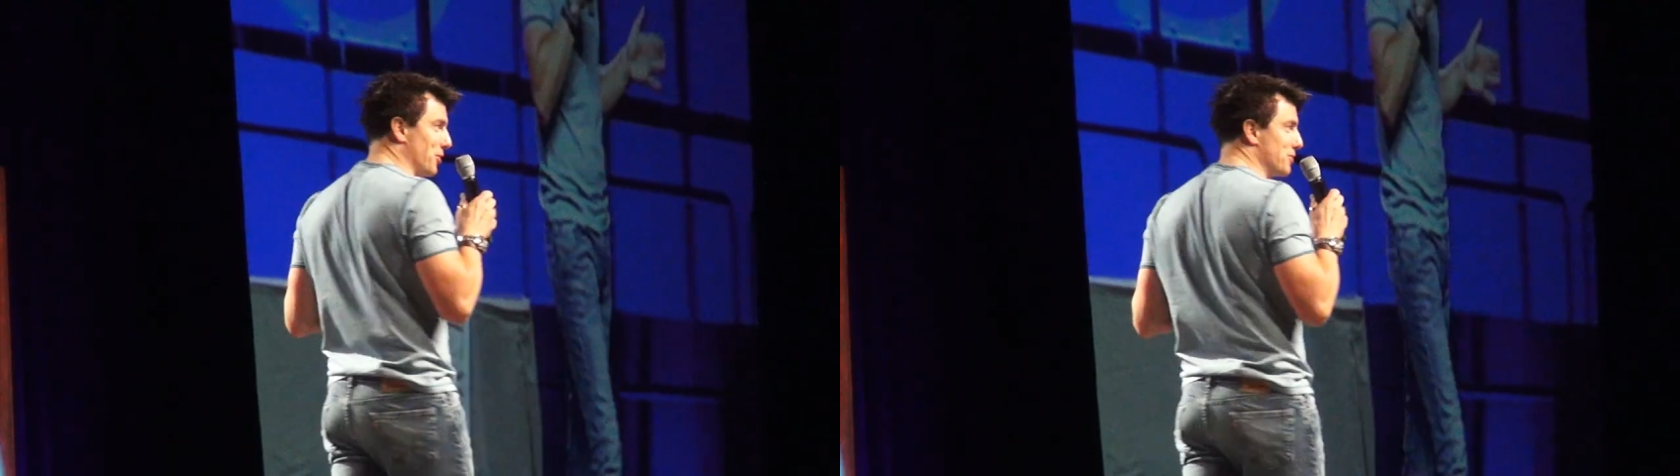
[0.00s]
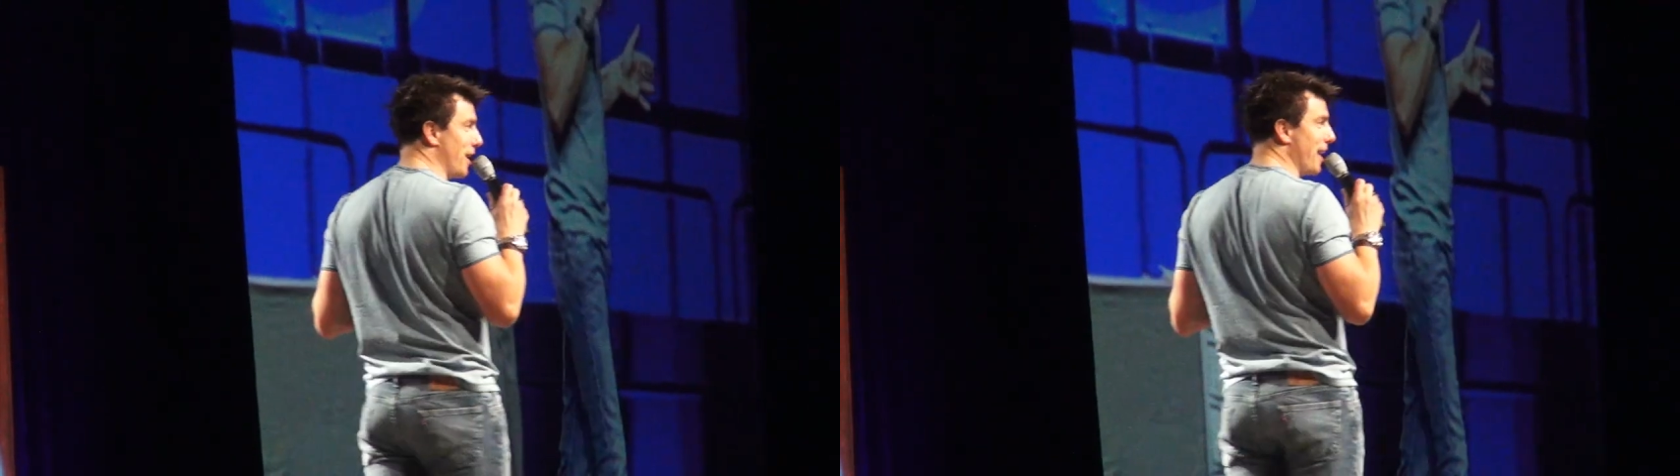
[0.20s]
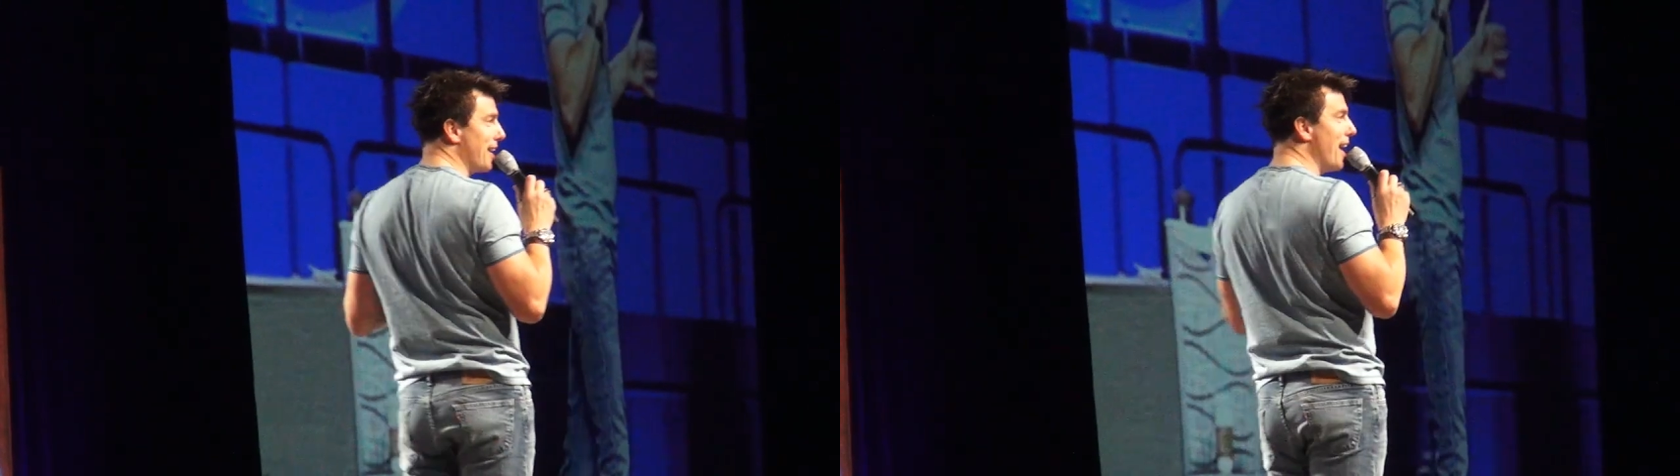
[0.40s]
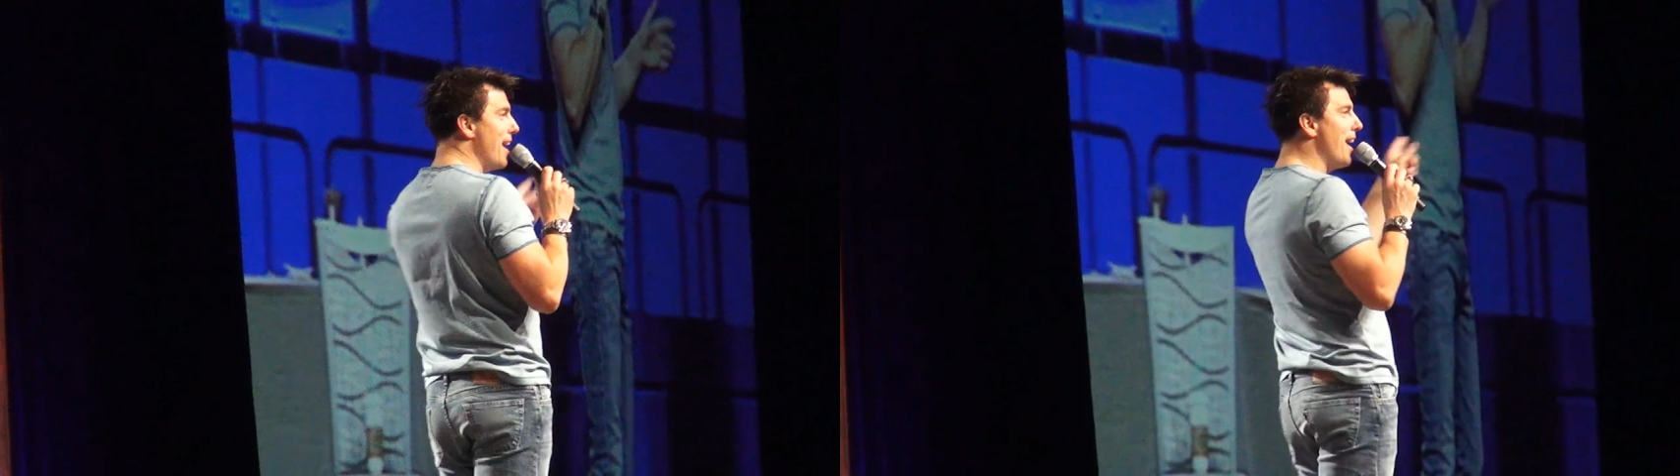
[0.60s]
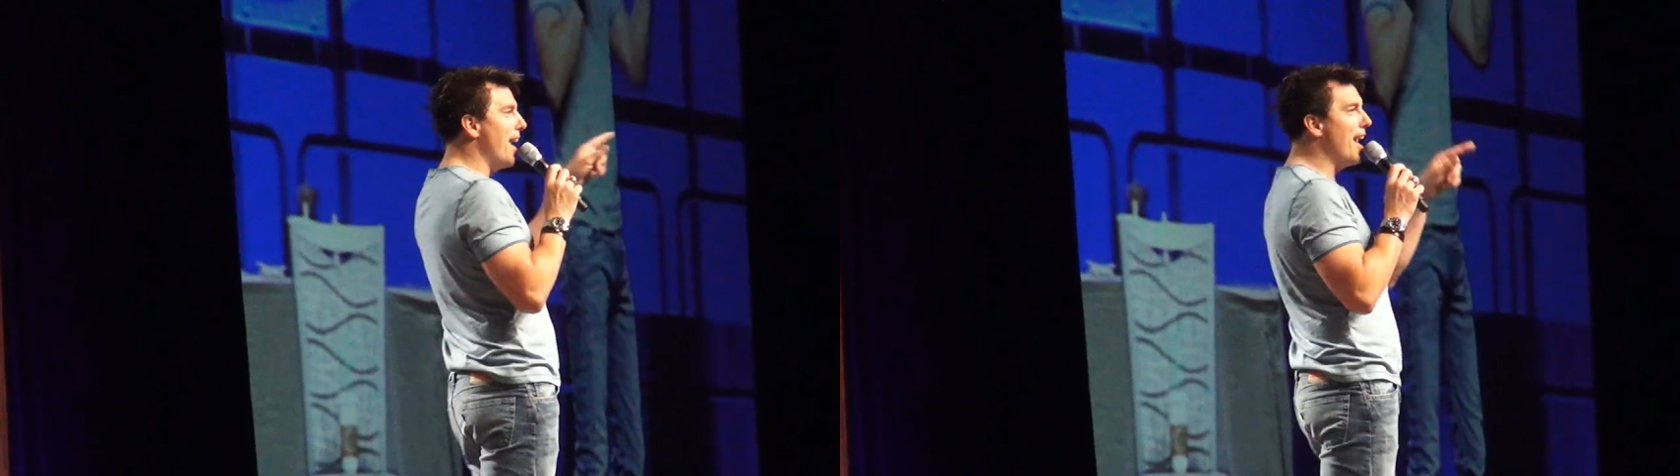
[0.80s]
so it's like,
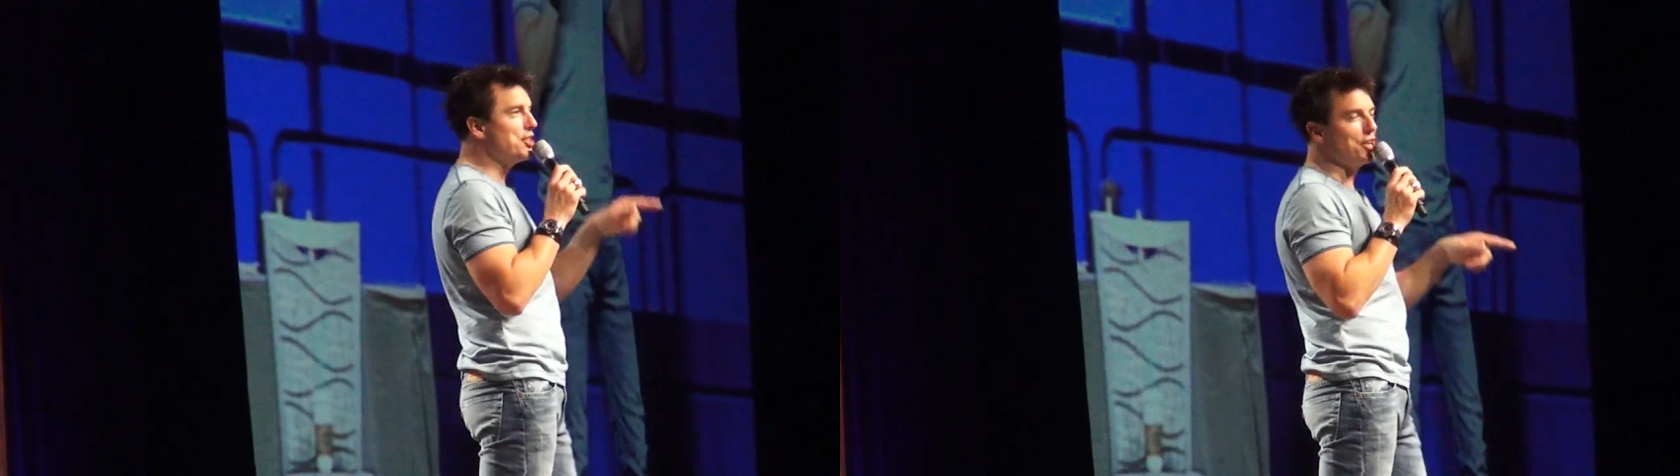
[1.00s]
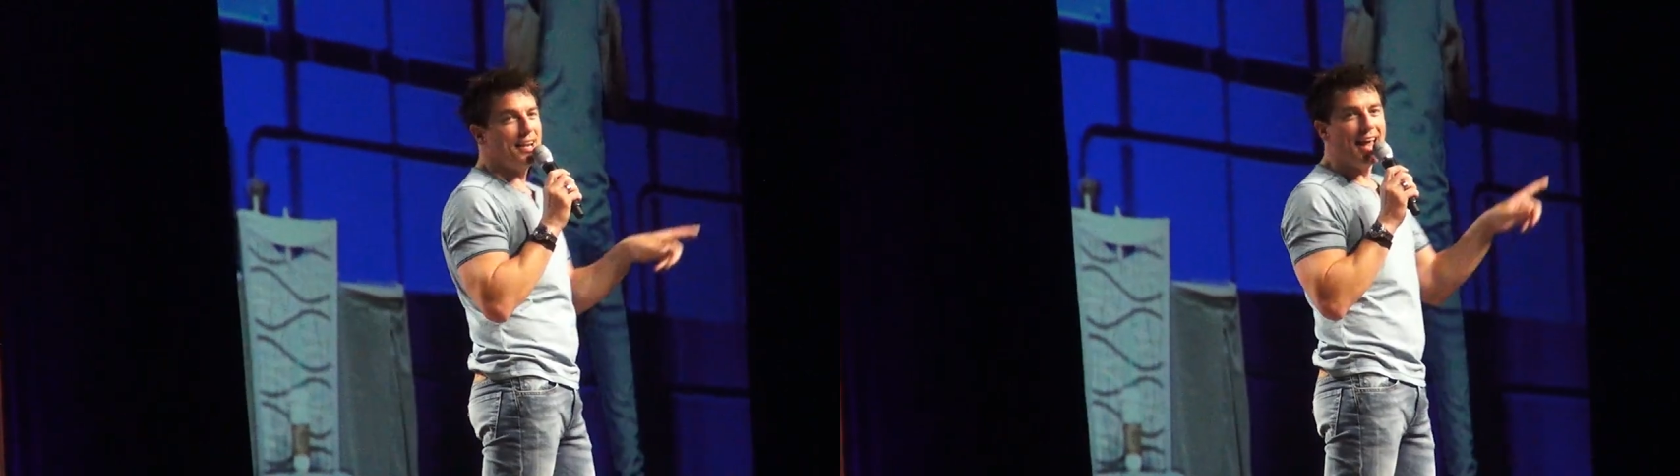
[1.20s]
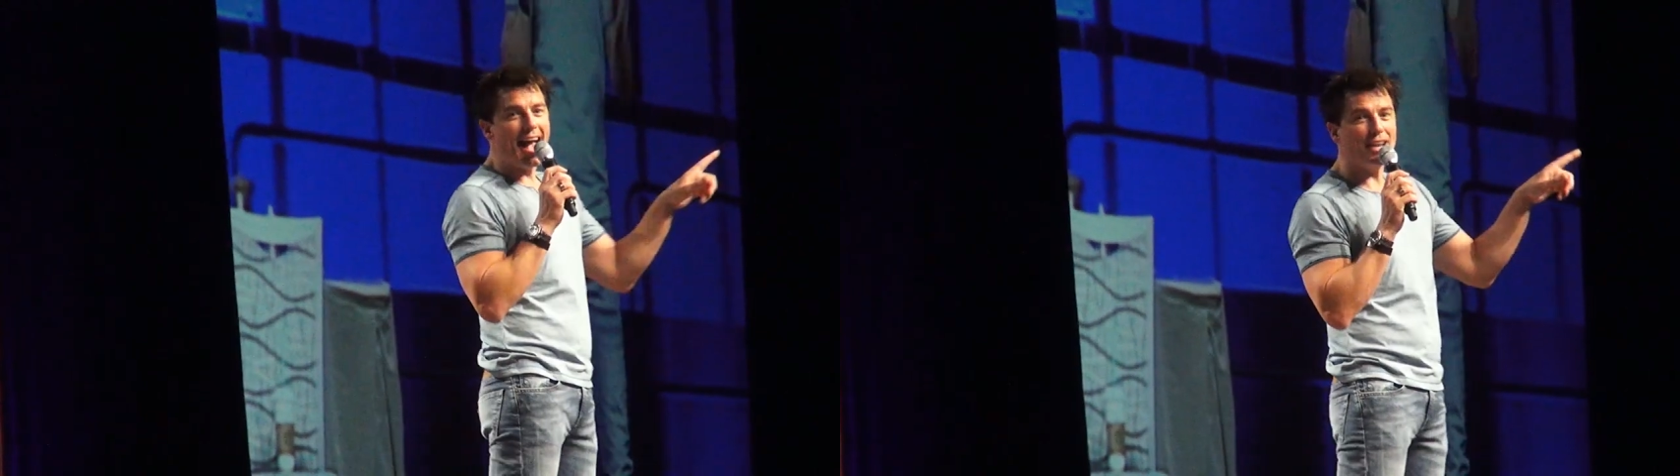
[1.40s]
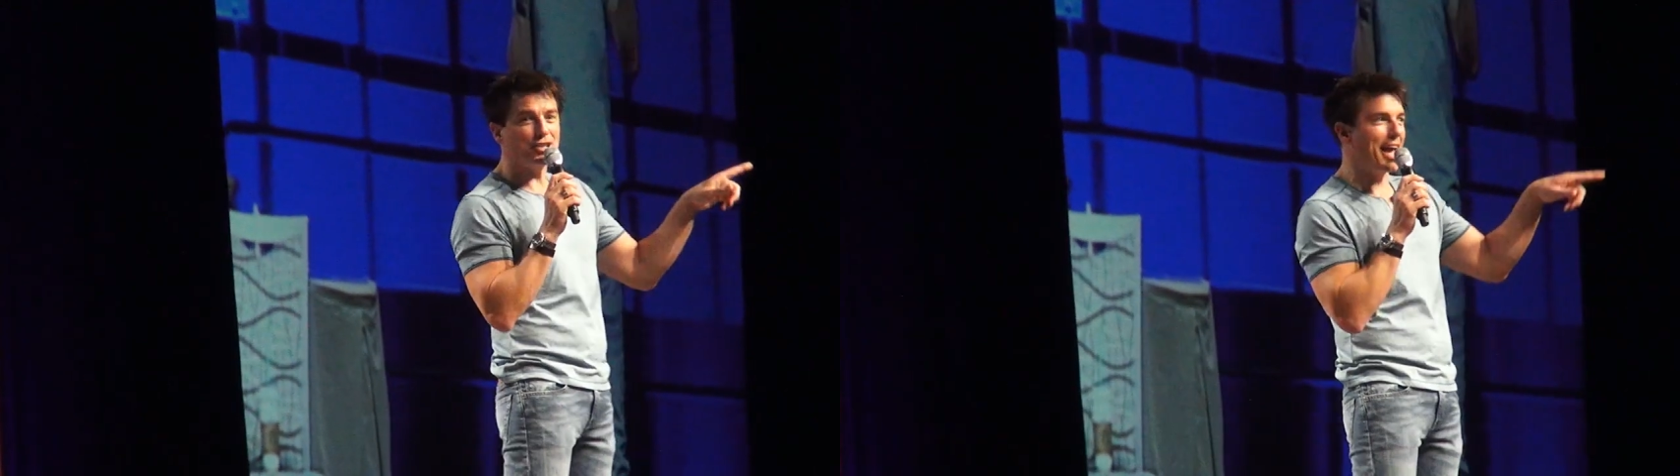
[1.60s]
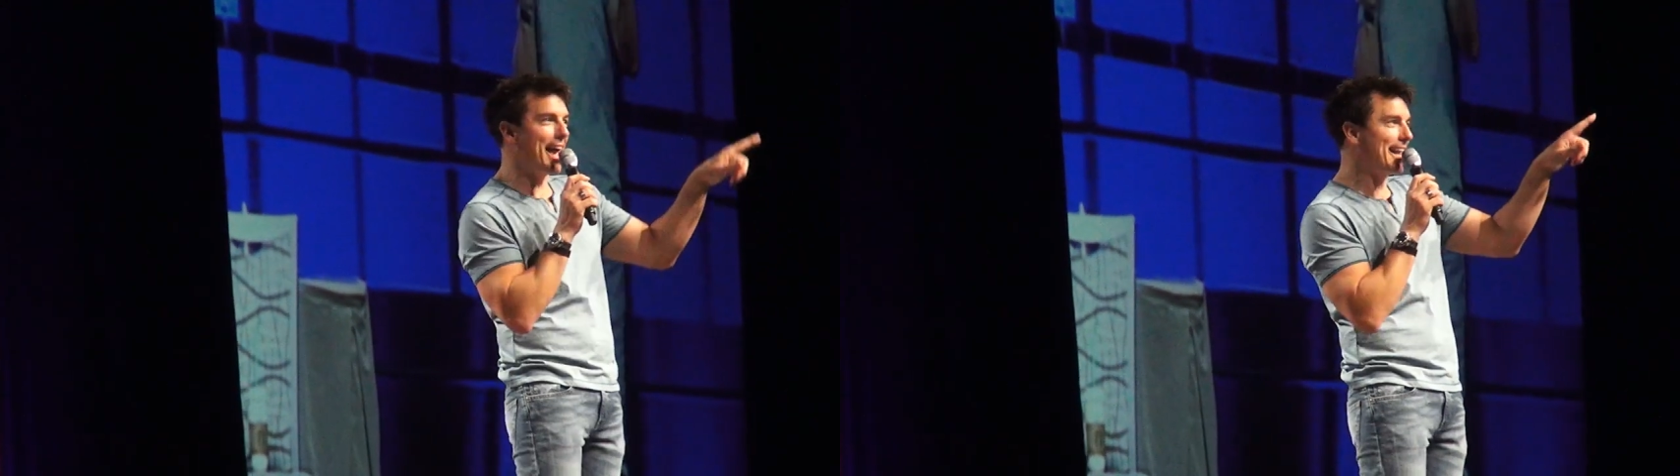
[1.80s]
hi John,
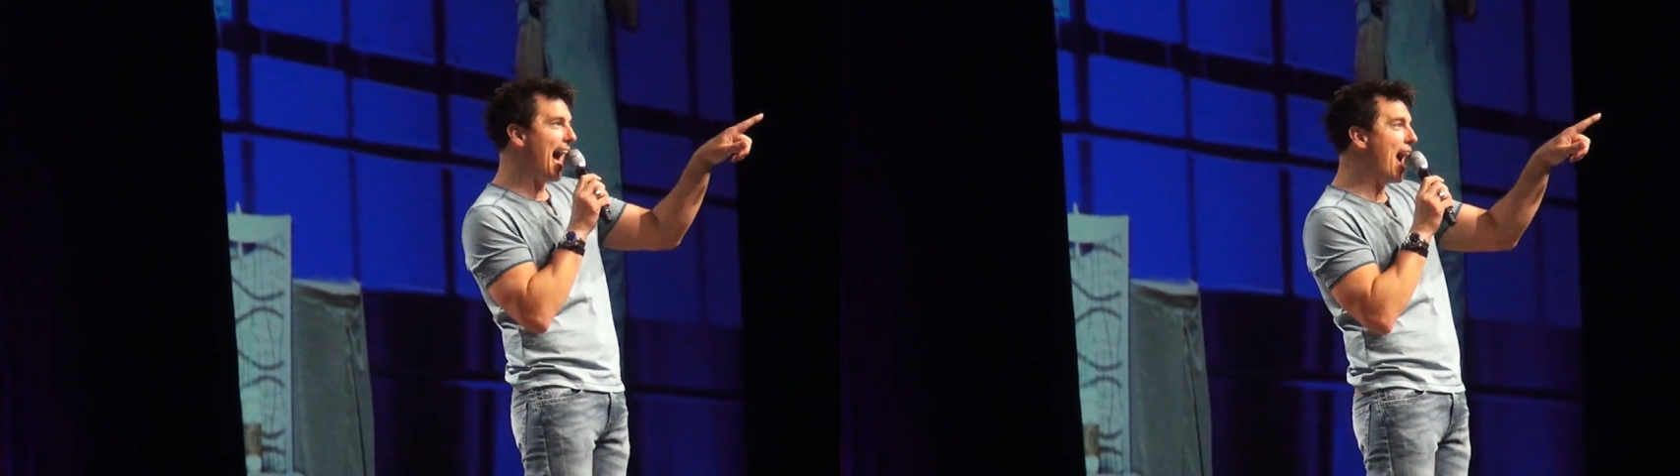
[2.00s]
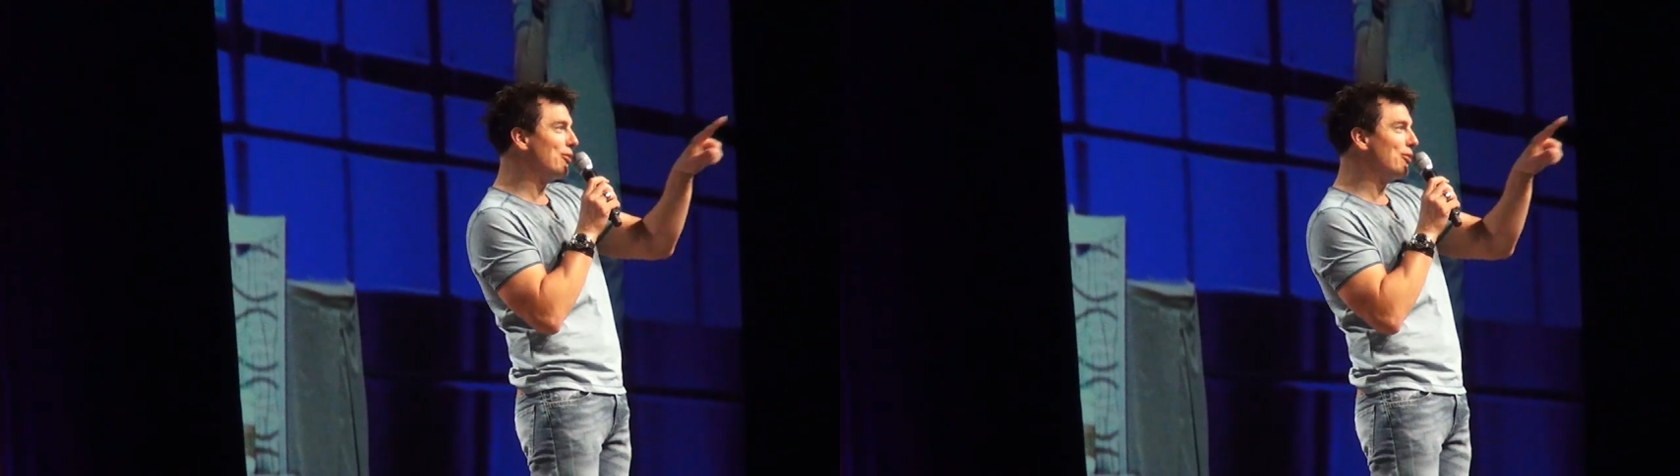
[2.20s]
hashtag,